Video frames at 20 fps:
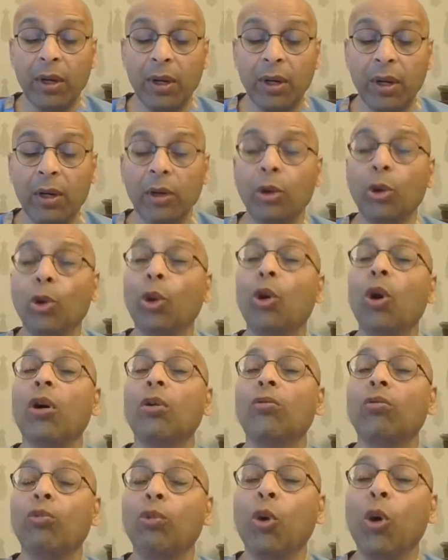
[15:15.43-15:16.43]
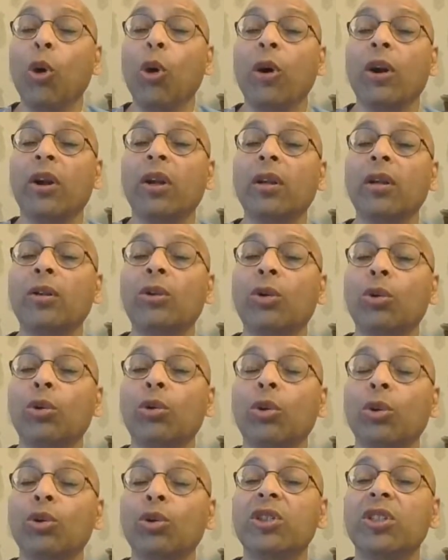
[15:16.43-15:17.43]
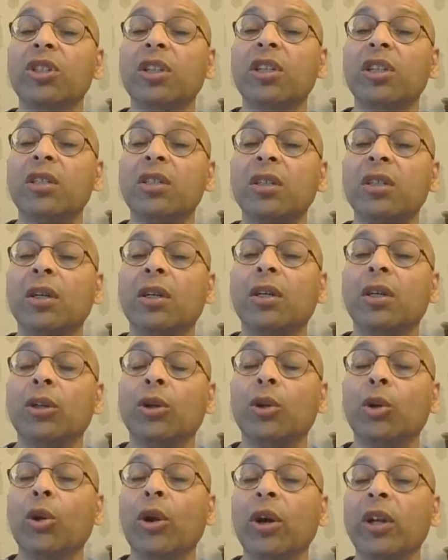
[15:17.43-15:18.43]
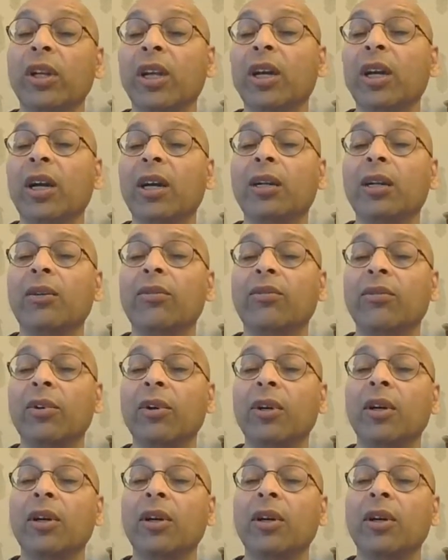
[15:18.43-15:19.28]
No oil, no cheese, no any kind of